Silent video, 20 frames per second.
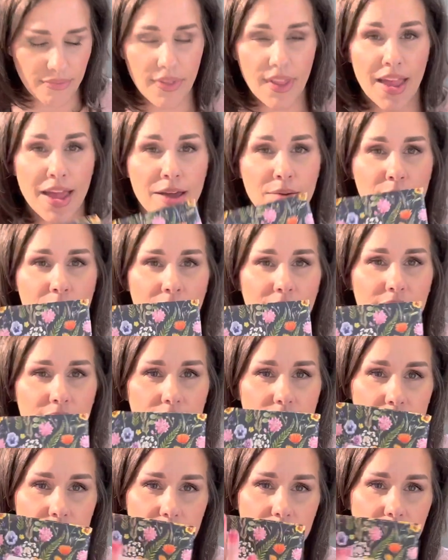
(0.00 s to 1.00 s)
I bought
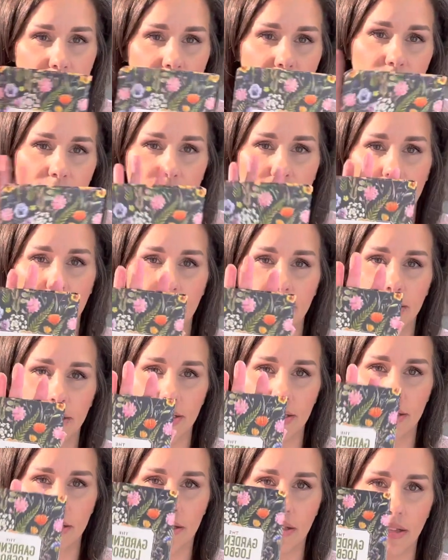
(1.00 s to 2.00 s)
this little, and
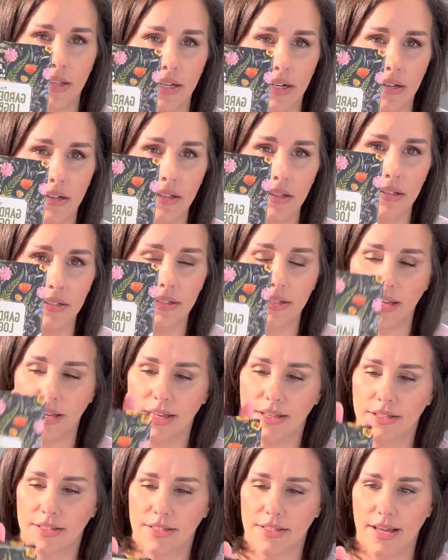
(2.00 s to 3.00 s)
it's
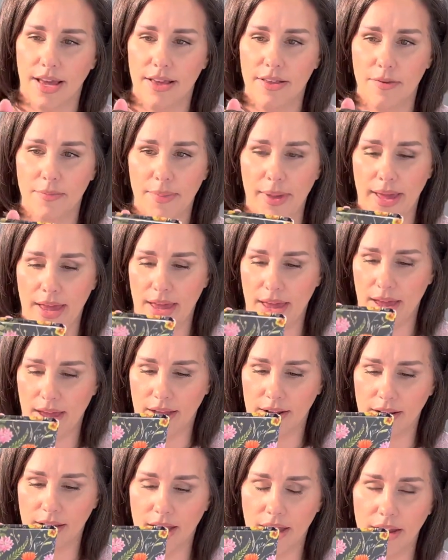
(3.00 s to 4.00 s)
like the size of my
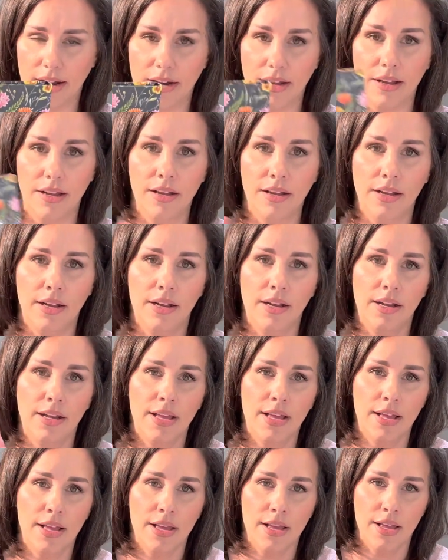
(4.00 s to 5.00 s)
hand kind
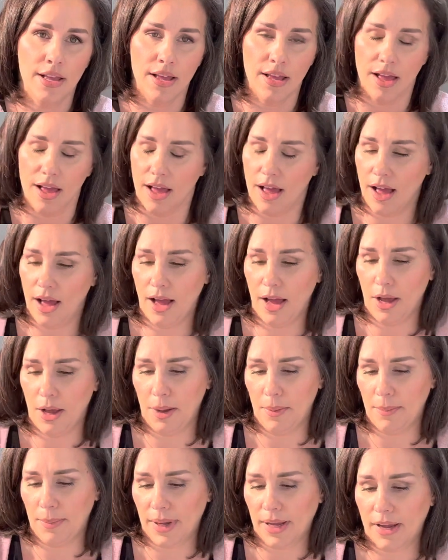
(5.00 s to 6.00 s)

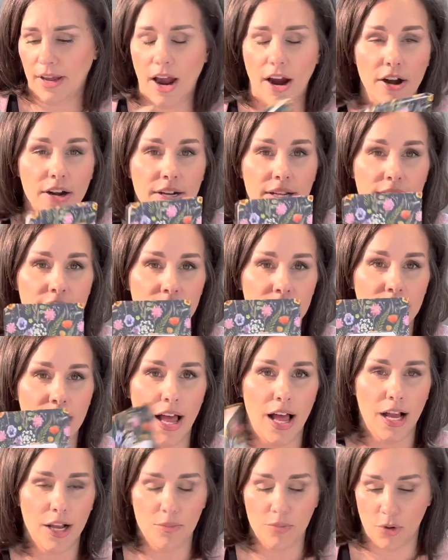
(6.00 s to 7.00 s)
of, garden
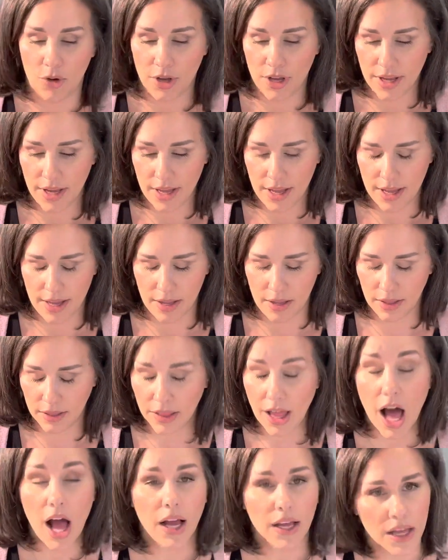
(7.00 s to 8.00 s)
log
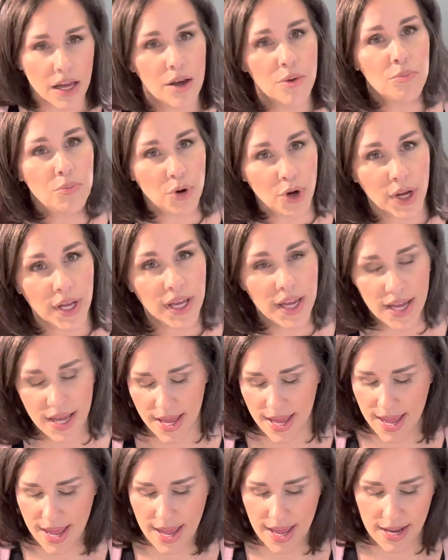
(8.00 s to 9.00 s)
book,
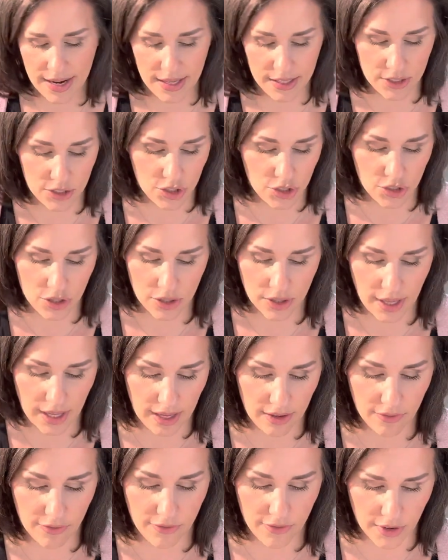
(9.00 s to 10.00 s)
and it's
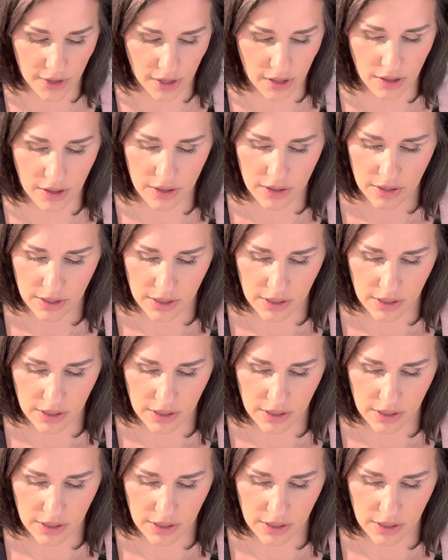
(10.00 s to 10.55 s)
like full.